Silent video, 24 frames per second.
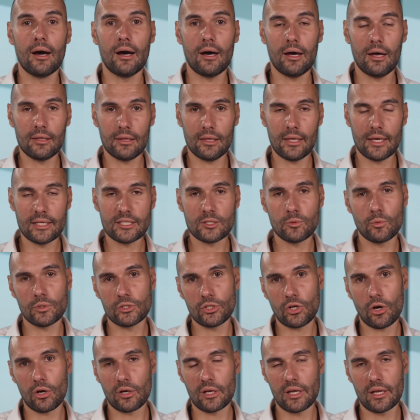unless we're
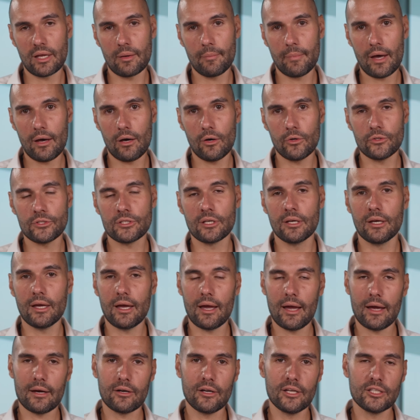talking about
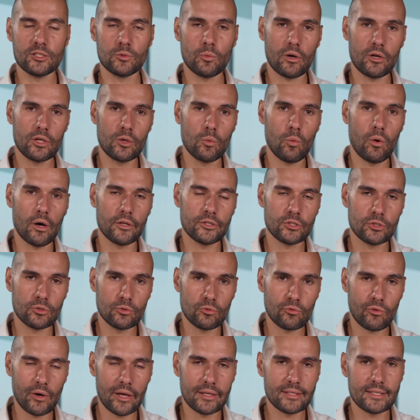areas where you want to
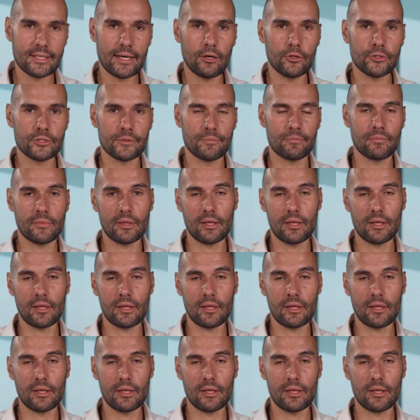rent out.